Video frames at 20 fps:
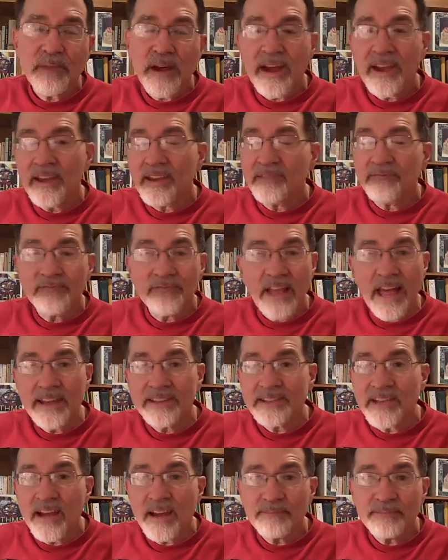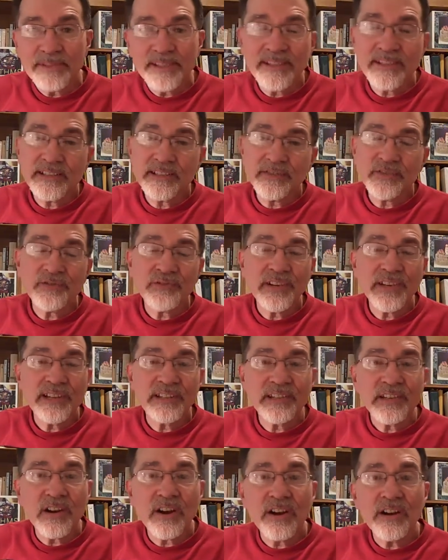buy a flat-top steel string
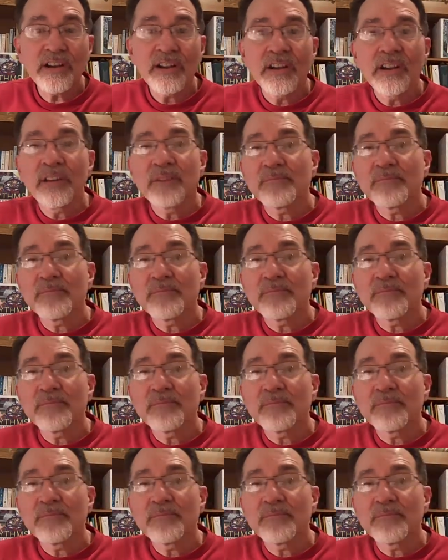guitar,